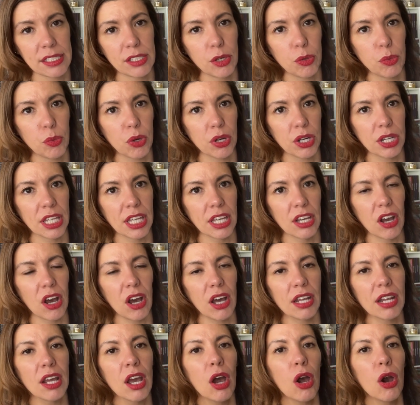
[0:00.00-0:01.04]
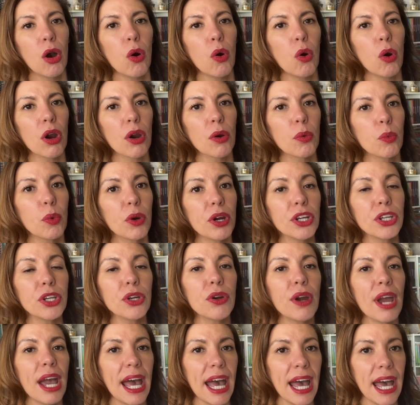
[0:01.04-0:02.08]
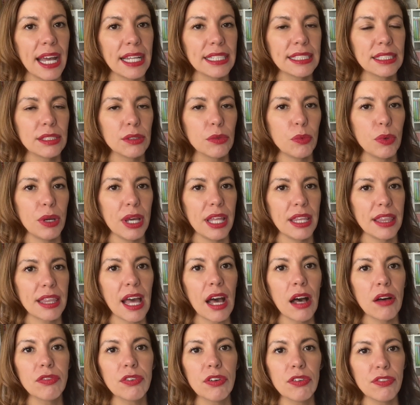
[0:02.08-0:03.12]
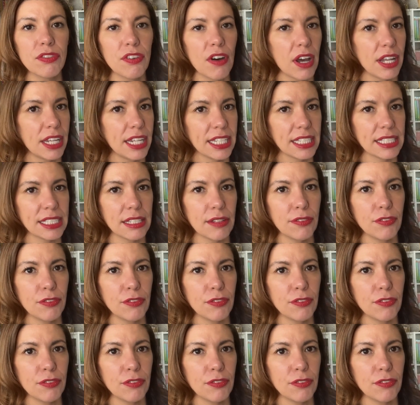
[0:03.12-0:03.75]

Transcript: they're working on, or where you're at with alphaphonics,